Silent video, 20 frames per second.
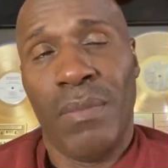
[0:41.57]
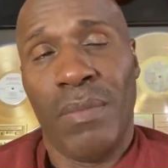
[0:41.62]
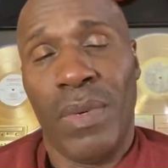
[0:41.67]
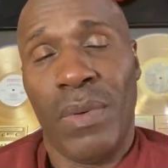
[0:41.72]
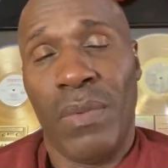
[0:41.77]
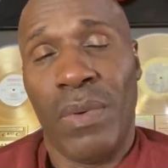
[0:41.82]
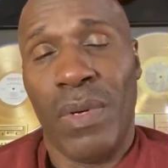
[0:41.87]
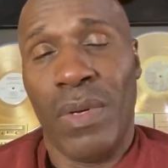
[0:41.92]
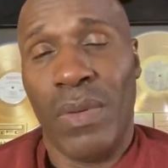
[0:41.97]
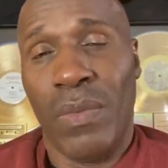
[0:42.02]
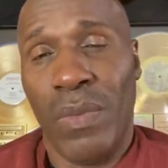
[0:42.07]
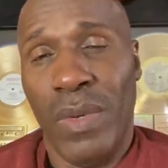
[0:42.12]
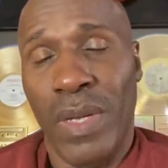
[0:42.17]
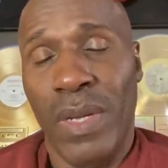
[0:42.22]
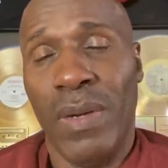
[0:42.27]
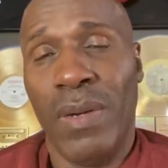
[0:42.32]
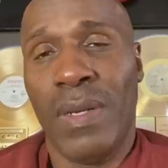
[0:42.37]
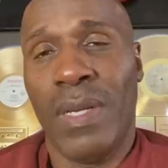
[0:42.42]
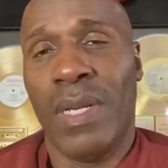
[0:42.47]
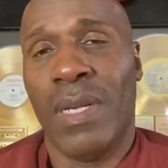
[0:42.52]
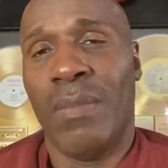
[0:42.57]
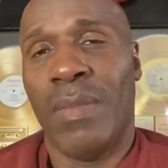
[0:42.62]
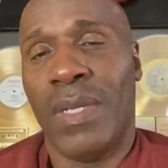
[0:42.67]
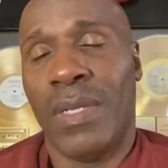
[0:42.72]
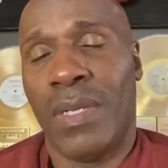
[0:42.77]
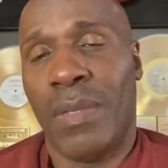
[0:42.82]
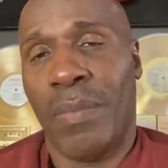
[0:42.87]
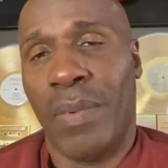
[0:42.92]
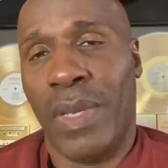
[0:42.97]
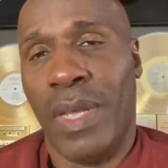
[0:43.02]
But what will come
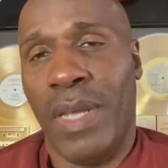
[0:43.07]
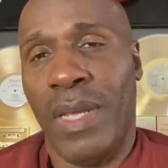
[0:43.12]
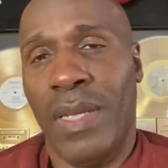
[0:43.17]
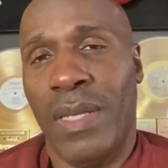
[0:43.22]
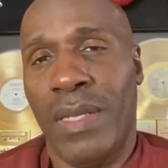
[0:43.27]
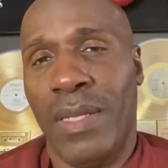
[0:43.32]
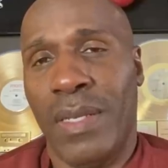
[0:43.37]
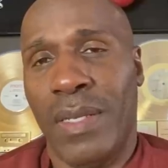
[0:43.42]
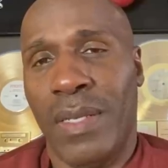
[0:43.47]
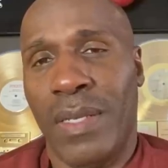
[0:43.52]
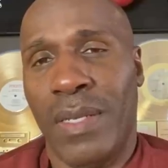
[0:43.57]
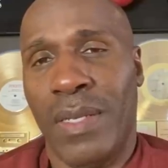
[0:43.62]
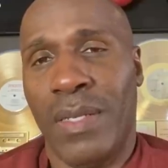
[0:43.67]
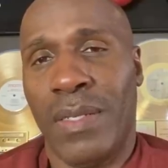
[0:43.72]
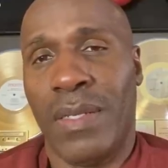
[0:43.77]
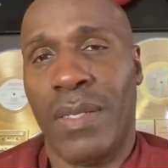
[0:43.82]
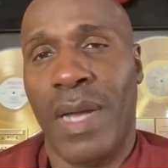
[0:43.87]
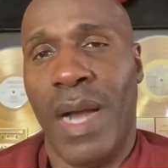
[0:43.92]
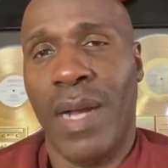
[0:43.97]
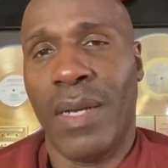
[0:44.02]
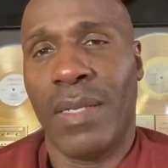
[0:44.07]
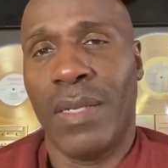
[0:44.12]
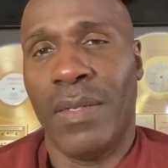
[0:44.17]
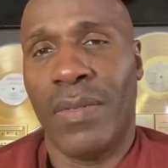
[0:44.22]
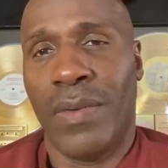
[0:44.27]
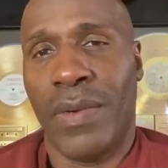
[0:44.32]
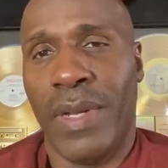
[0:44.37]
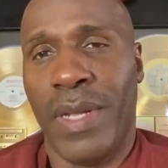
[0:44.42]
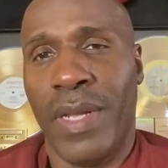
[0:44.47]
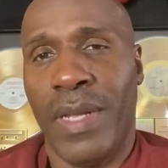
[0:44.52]
into play is Doctor
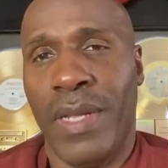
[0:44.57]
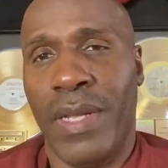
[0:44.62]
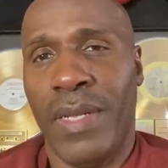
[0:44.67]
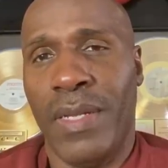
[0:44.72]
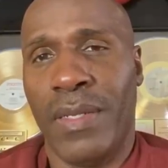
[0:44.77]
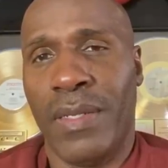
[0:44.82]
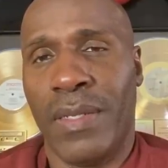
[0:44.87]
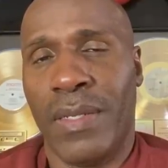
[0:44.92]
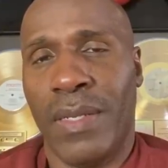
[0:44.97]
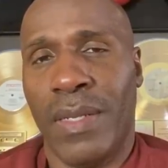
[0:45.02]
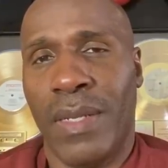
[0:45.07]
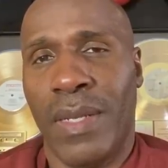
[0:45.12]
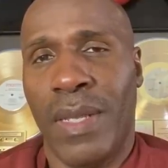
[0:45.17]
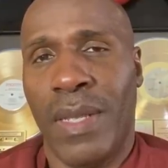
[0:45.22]
Dre's